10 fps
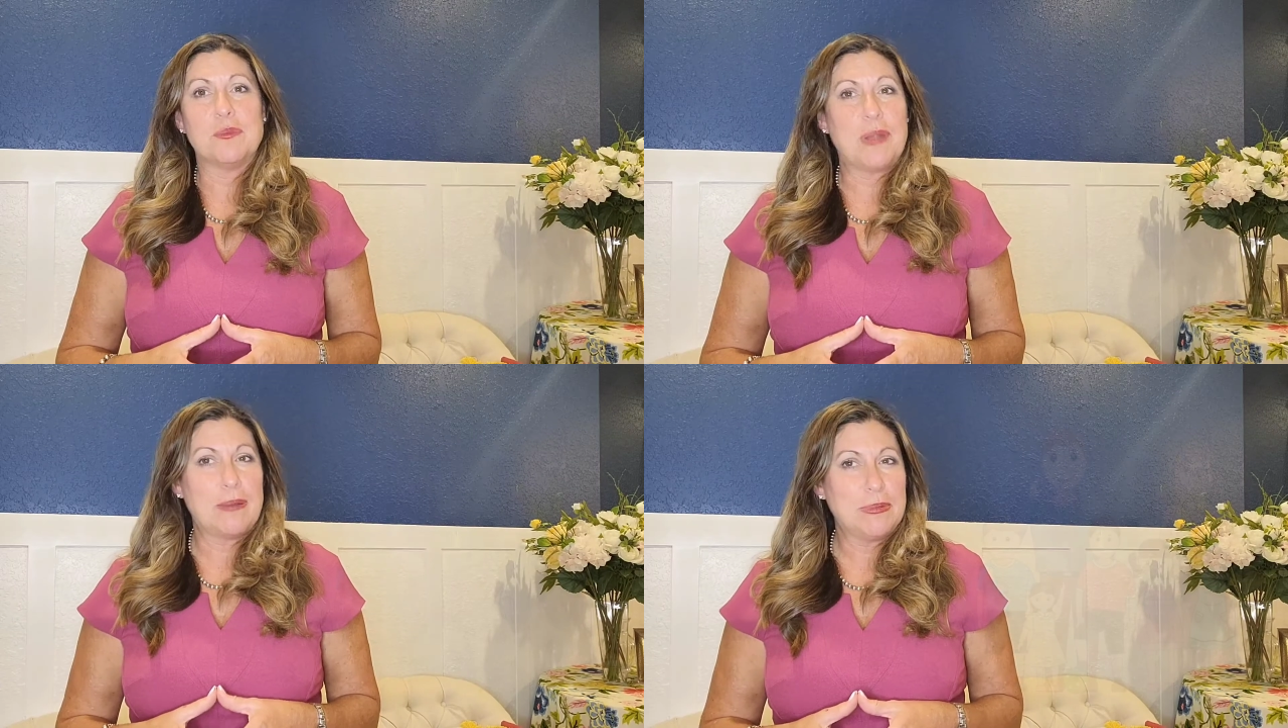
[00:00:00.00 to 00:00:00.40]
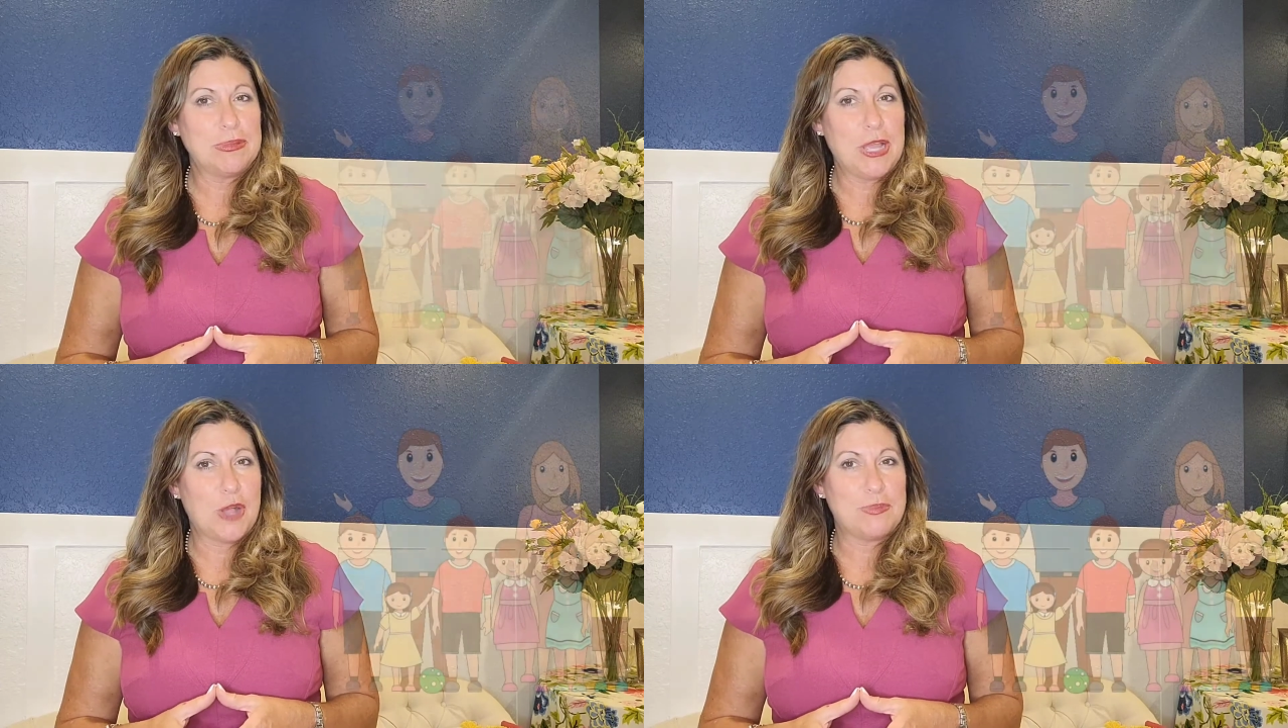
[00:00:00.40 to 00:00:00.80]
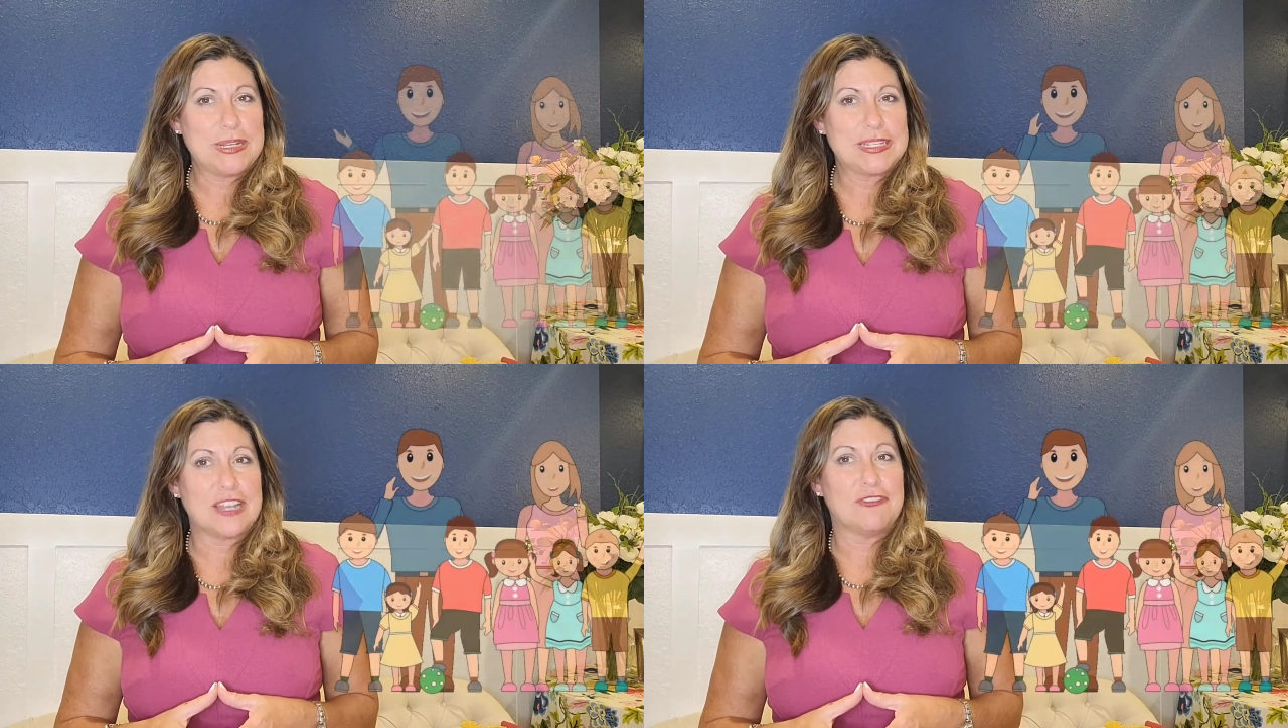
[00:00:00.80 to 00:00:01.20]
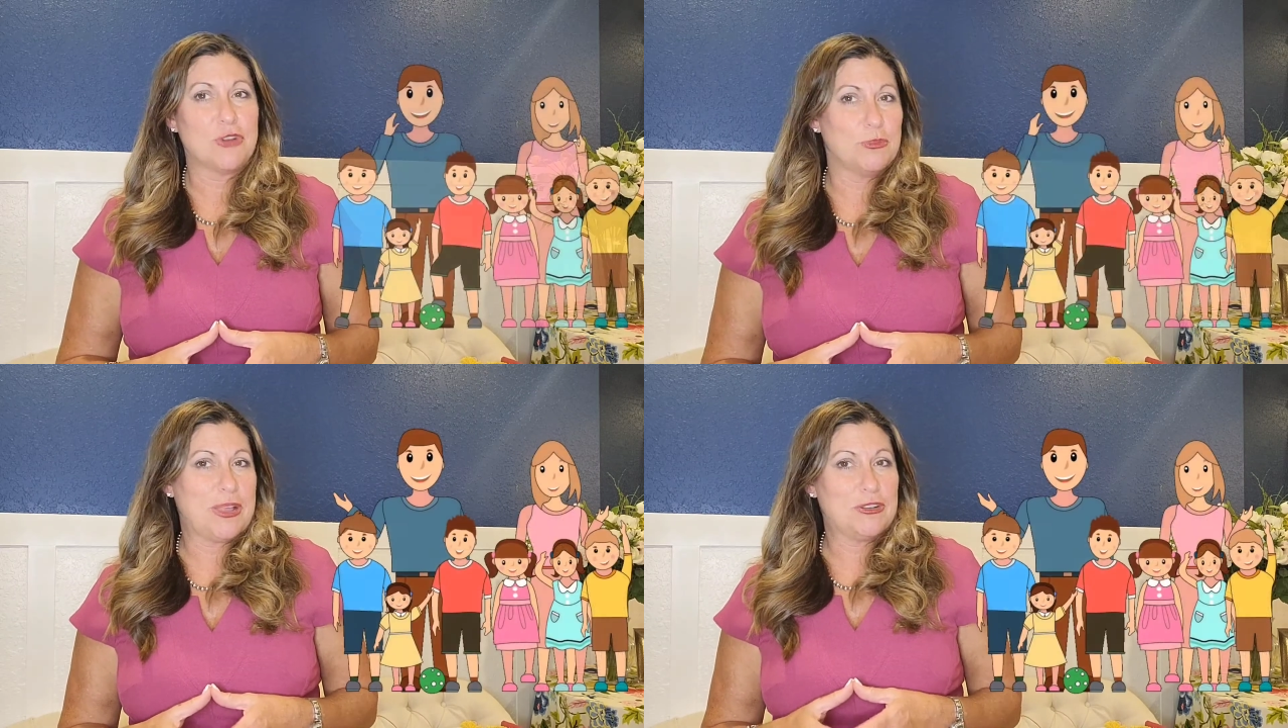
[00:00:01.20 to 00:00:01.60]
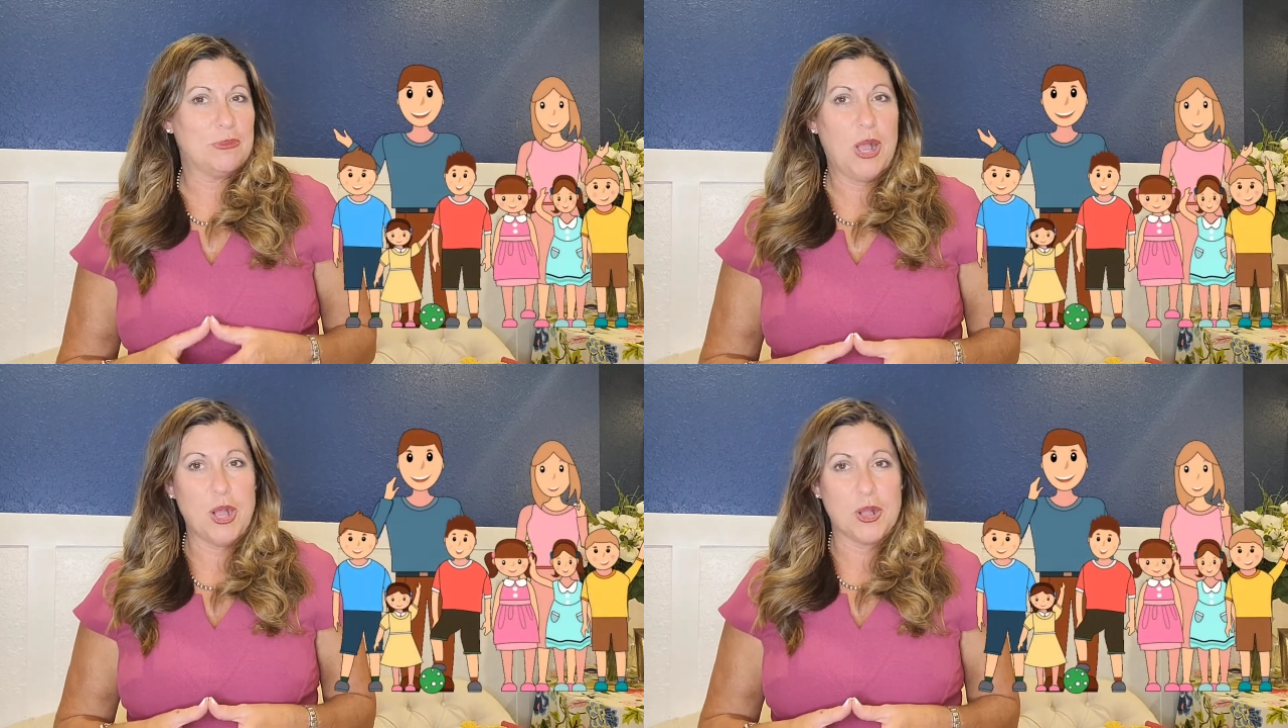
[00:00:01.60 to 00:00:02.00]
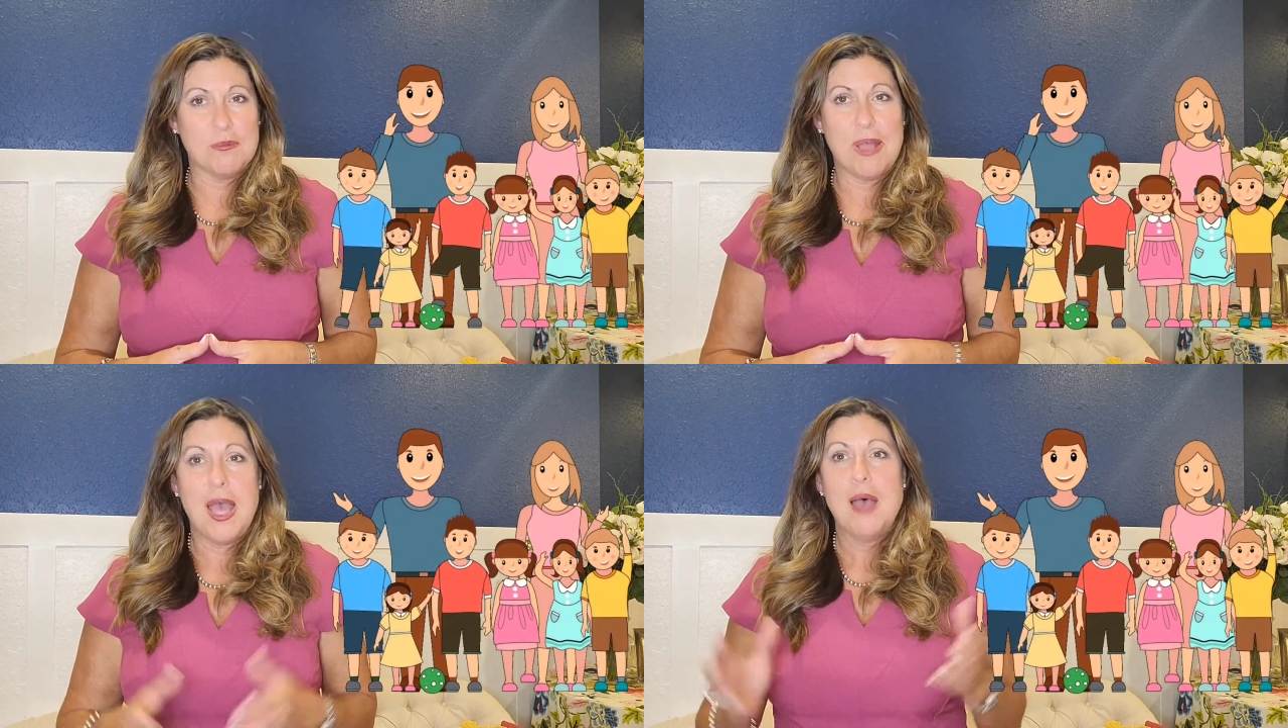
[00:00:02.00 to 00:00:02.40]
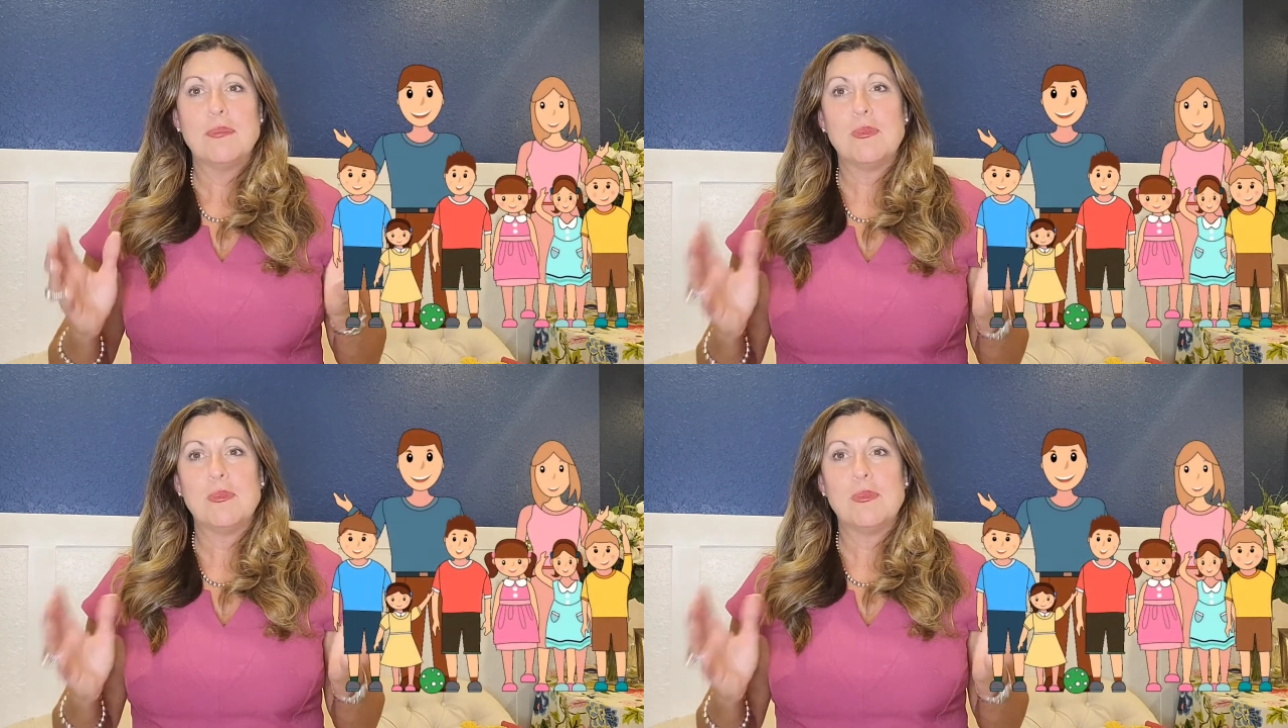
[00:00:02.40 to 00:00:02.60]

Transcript: they're probably hoping to get a four bedroom home,